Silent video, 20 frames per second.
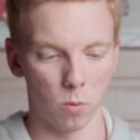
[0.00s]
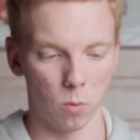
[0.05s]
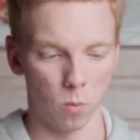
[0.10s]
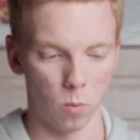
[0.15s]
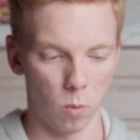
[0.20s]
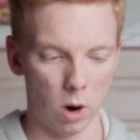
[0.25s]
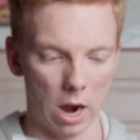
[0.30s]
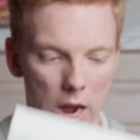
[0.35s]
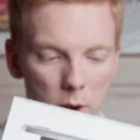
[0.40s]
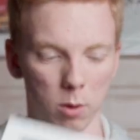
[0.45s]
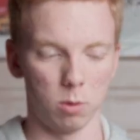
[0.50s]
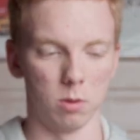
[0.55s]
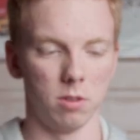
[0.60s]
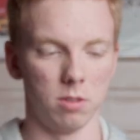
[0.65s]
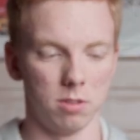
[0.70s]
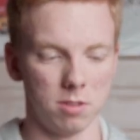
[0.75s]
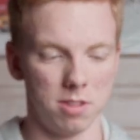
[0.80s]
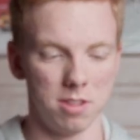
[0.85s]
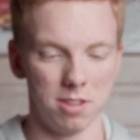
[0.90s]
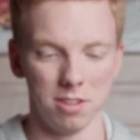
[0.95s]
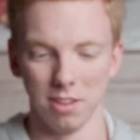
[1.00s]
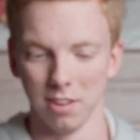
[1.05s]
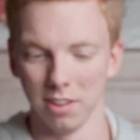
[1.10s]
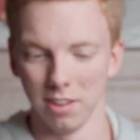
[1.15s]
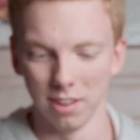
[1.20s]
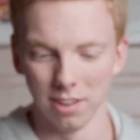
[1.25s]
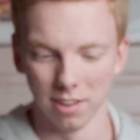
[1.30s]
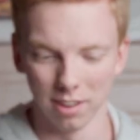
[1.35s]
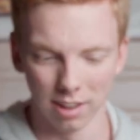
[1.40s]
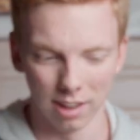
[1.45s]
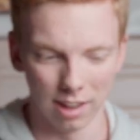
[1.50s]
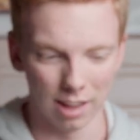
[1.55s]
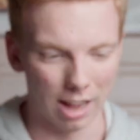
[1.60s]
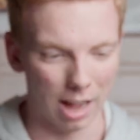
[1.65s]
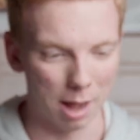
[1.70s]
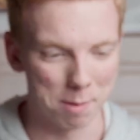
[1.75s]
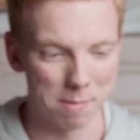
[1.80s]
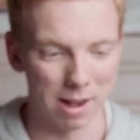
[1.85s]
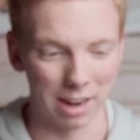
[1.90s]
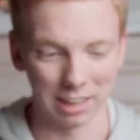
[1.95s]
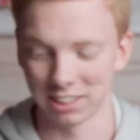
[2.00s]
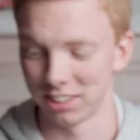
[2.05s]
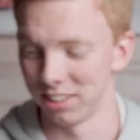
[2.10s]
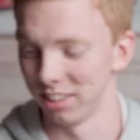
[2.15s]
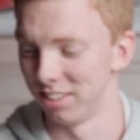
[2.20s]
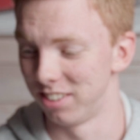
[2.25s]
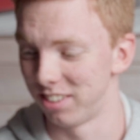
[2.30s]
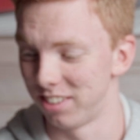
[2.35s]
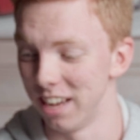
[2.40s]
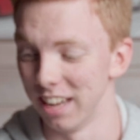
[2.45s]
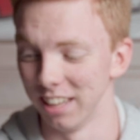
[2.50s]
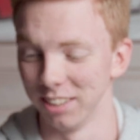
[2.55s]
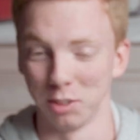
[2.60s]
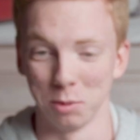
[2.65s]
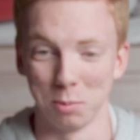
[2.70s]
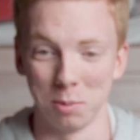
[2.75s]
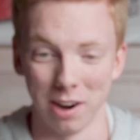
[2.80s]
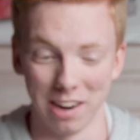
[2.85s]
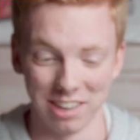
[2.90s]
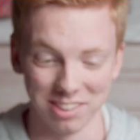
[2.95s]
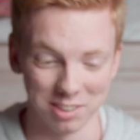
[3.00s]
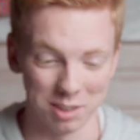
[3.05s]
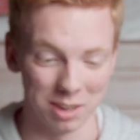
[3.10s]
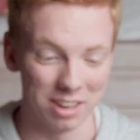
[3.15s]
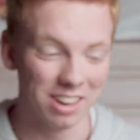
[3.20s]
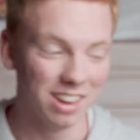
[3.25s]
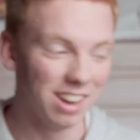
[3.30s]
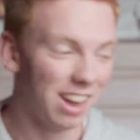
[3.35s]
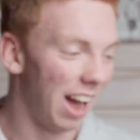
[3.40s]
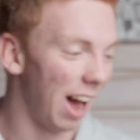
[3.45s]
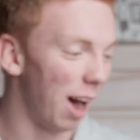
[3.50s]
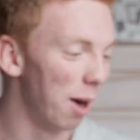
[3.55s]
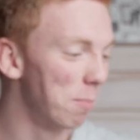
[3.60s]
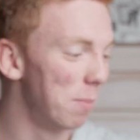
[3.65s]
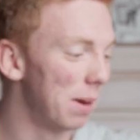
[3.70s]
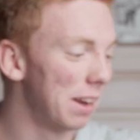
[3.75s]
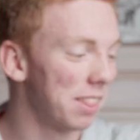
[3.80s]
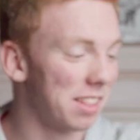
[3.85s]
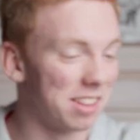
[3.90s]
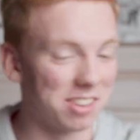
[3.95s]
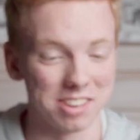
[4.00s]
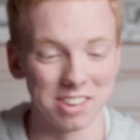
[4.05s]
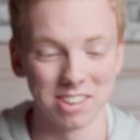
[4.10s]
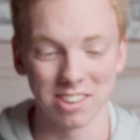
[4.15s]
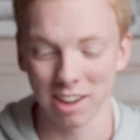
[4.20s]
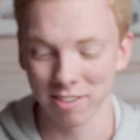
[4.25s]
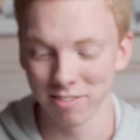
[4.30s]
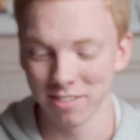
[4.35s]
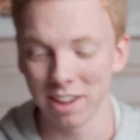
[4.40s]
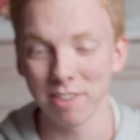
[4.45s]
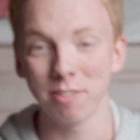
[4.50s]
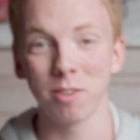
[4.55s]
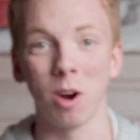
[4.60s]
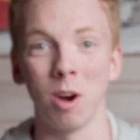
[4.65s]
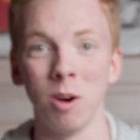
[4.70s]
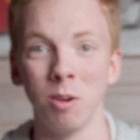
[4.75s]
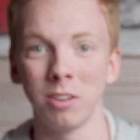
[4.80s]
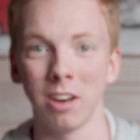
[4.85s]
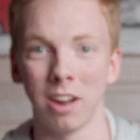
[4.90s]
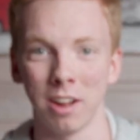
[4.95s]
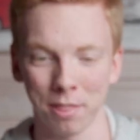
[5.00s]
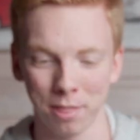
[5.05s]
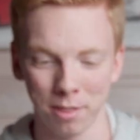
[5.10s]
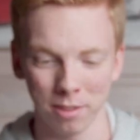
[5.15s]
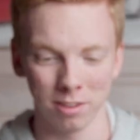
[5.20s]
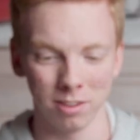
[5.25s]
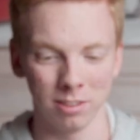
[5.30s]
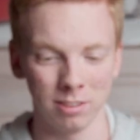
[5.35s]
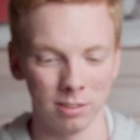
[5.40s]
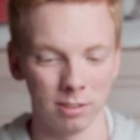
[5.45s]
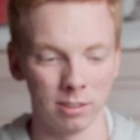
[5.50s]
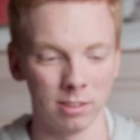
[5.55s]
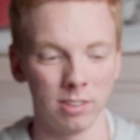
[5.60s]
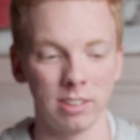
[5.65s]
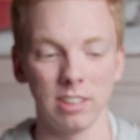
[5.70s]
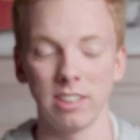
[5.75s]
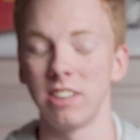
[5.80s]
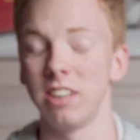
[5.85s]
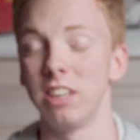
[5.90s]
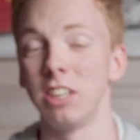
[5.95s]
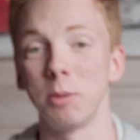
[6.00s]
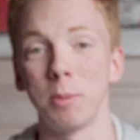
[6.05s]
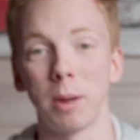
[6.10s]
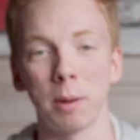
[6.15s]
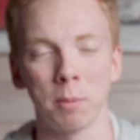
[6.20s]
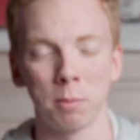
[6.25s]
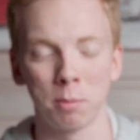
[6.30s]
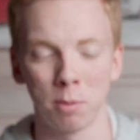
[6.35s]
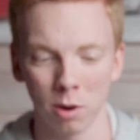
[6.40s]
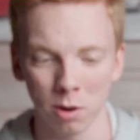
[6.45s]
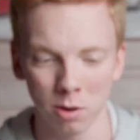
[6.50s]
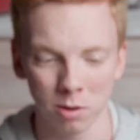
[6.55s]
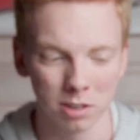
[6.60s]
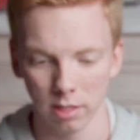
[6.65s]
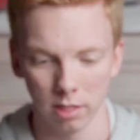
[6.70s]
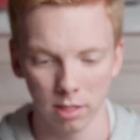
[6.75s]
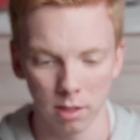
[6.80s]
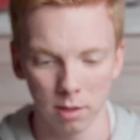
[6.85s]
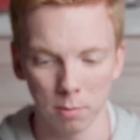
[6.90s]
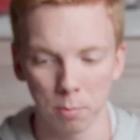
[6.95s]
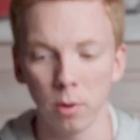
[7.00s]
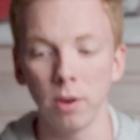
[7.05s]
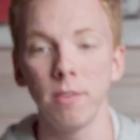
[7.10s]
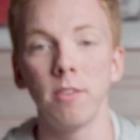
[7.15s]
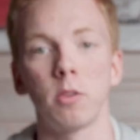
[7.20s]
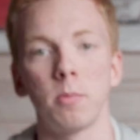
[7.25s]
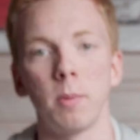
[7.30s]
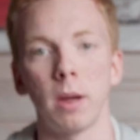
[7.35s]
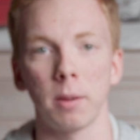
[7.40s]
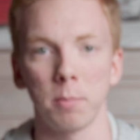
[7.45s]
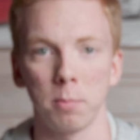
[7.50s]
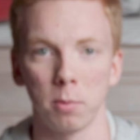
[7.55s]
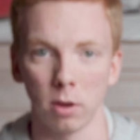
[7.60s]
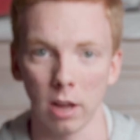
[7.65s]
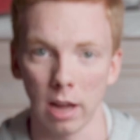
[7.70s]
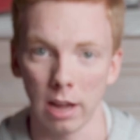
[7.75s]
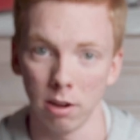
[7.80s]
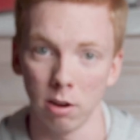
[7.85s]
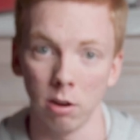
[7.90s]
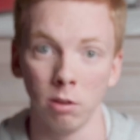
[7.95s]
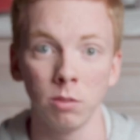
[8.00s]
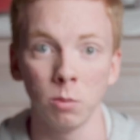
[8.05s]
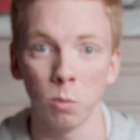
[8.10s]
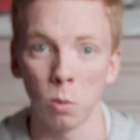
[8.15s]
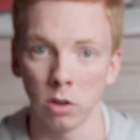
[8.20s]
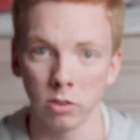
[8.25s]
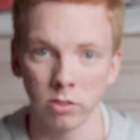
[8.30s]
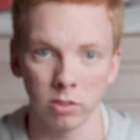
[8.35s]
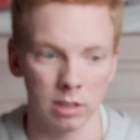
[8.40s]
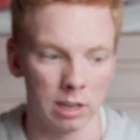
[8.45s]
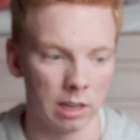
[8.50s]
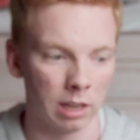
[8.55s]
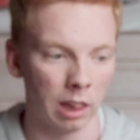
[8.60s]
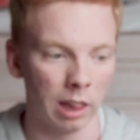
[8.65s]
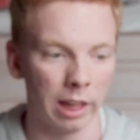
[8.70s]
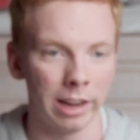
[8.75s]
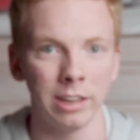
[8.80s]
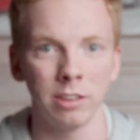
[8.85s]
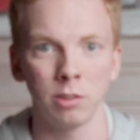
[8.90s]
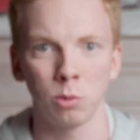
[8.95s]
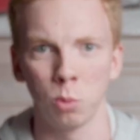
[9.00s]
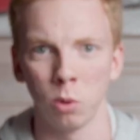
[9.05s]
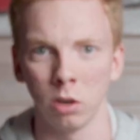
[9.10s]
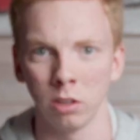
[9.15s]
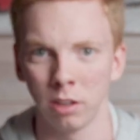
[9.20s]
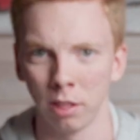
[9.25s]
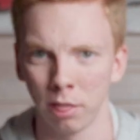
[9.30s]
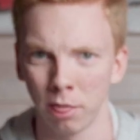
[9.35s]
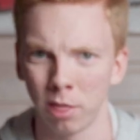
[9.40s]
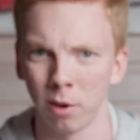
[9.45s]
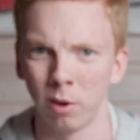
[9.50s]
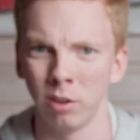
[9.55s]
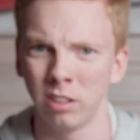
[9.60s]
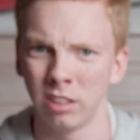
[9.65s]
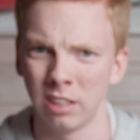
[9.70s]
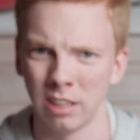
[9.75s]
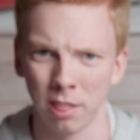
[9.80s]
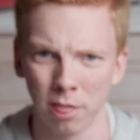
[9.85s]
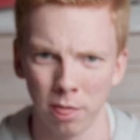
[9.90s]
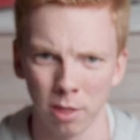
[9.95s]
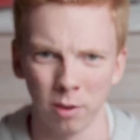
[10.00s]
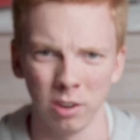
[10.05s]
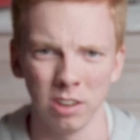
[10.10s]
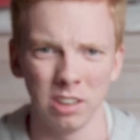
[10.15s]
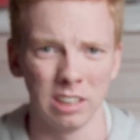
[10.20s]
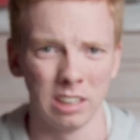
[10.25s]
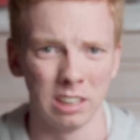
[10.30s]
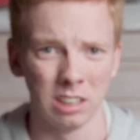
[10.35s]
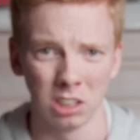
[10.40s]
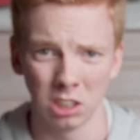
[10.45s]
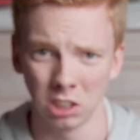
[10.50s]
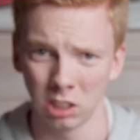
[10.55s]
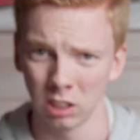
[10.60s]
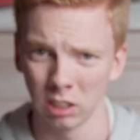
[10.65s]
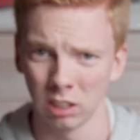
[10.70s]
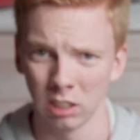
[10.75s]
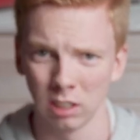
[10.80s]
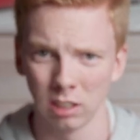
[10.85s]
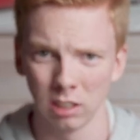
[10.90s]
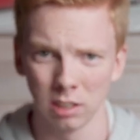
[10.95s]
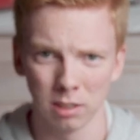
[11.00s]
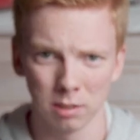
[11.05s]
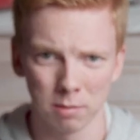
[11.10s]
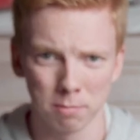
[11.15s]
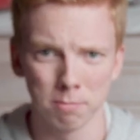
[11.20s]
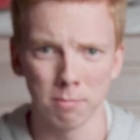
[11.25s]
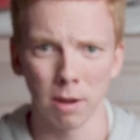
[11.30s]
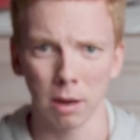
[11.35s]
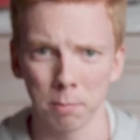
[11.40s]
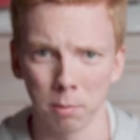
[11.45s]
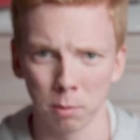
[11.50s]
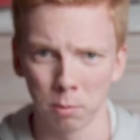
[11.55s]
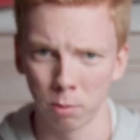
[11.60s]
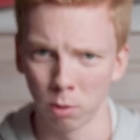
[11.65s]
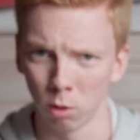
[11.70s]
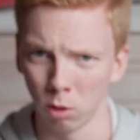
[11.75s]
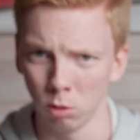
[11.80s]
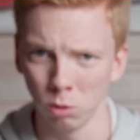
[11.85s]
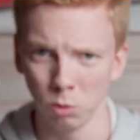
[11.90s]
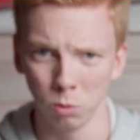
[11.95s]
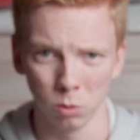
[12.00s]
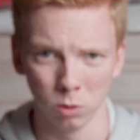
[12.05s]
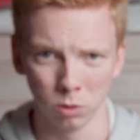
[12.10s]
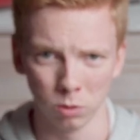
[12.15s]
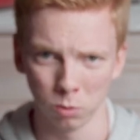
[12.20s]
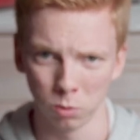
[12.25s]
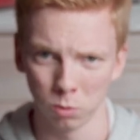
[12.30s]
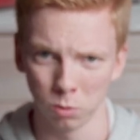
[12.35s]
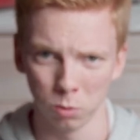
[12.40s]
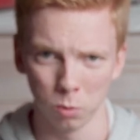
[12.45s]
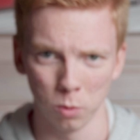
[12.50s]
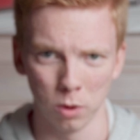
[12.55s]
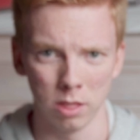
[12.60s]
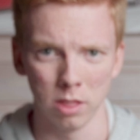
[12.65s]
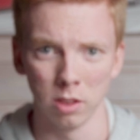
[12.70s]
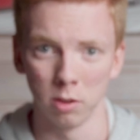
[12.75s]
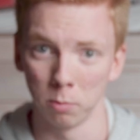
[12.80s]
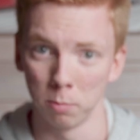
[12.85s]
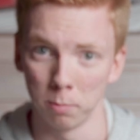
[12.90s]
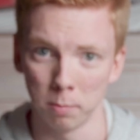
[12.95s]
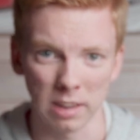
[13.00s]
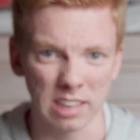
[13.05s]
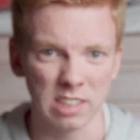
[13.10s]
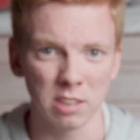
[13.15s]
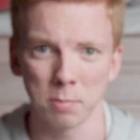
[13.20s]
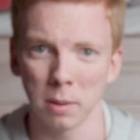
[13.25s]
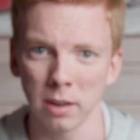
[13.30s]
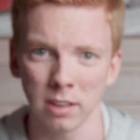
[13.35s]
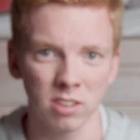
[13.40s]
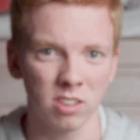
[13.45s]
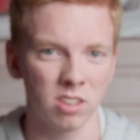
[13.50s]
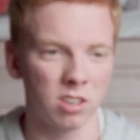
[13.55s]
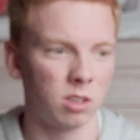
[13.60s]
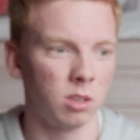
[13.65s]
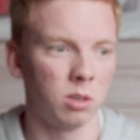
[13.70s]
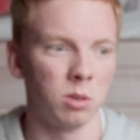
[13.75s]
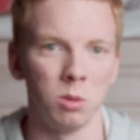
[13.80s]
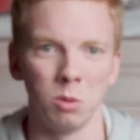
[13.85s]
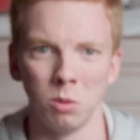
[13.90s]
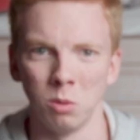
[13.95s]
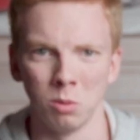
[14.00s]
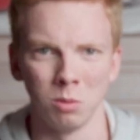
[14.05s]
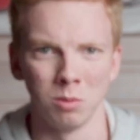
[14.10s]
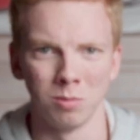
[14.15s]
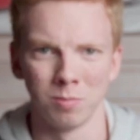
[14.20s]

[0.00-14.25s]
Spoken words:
Wow. I'm actually still surprised at how big this is. I've never owned a 16-inch MacBook Pro. The previous MacBook I owned was a late 2013 13-inch MacBook Pro with the base spec, so